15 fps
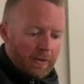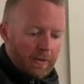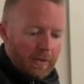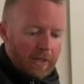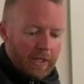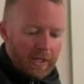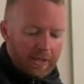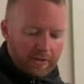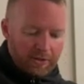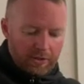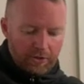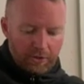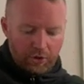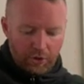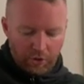cut
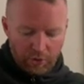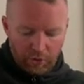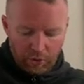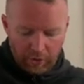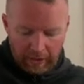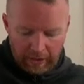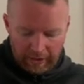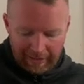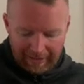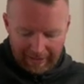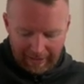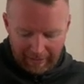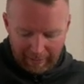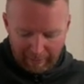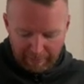to
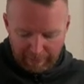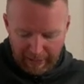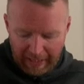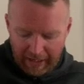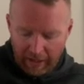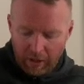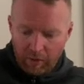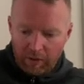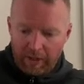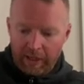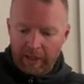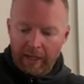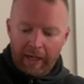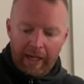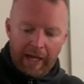
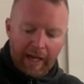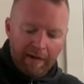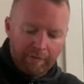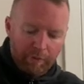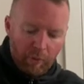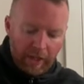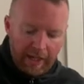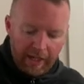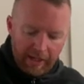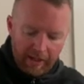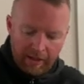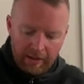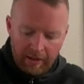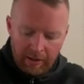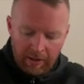about
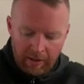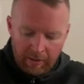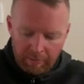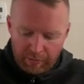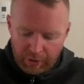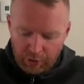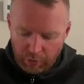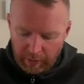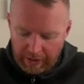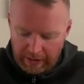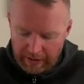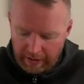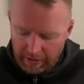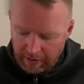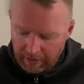halfway
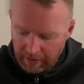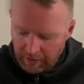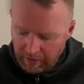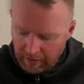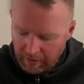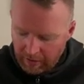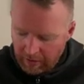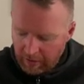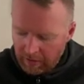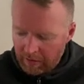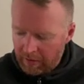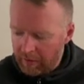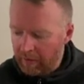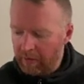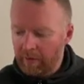between
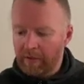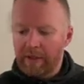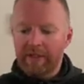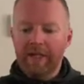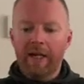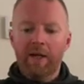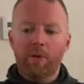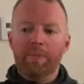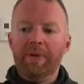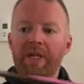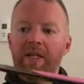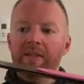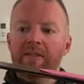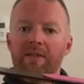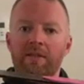the
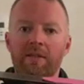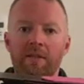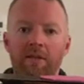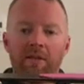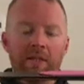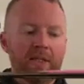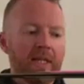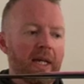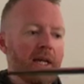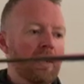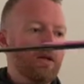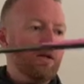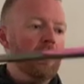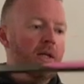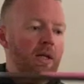
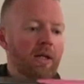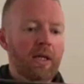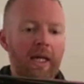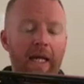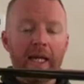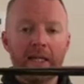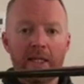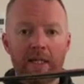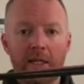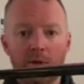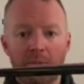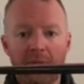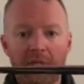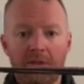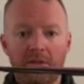tail and the heel
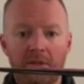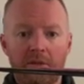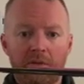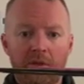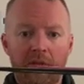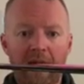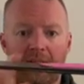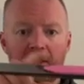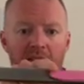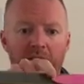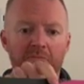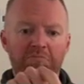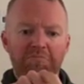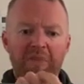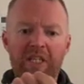piece. So
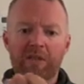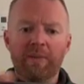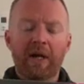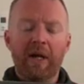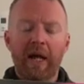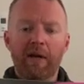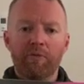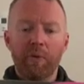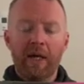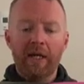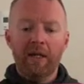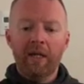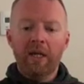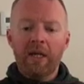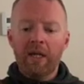that's about halfway.
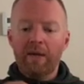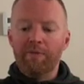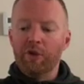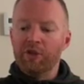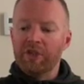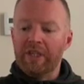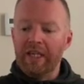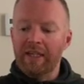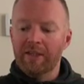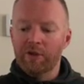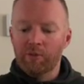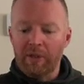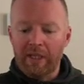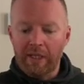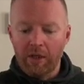If your skin is
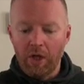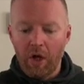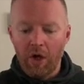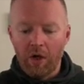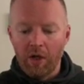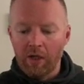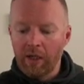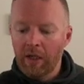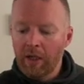really long,